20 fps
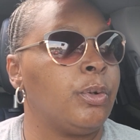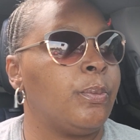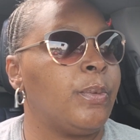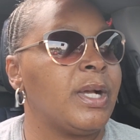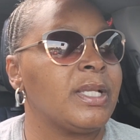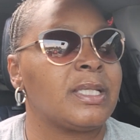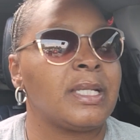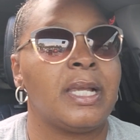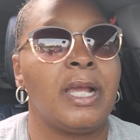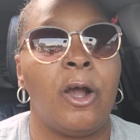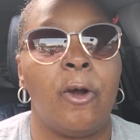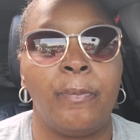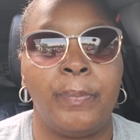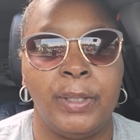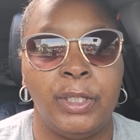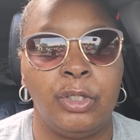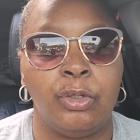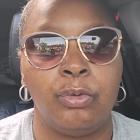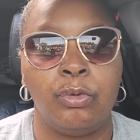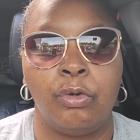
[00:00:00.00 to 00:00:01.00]
It wasn't
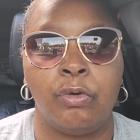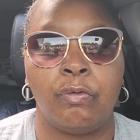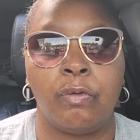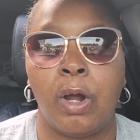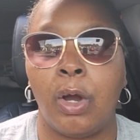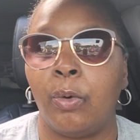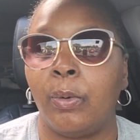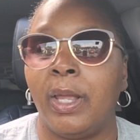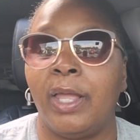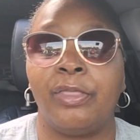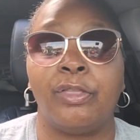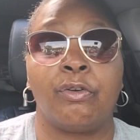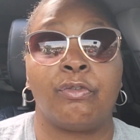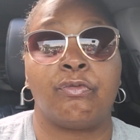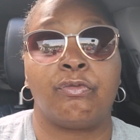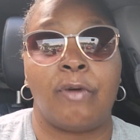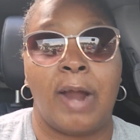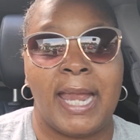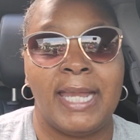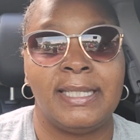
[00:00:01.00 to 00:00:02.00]
helping you grow in the
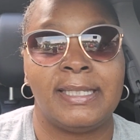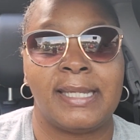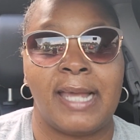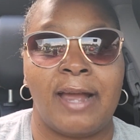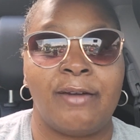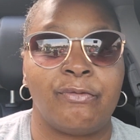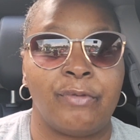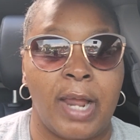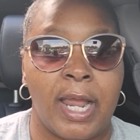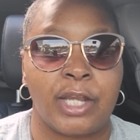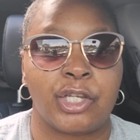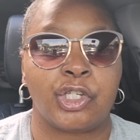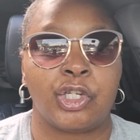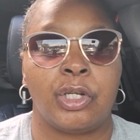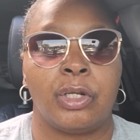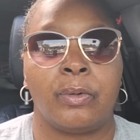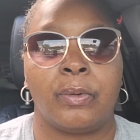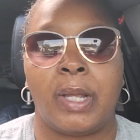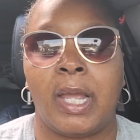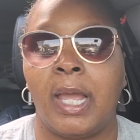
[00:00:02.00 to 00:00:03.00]
right
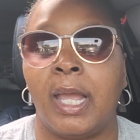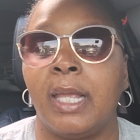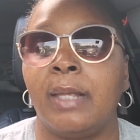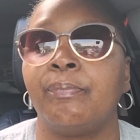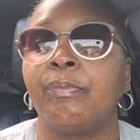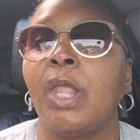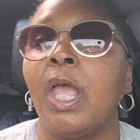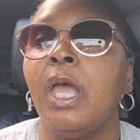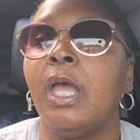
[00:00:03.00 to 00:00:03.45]
direction, okay?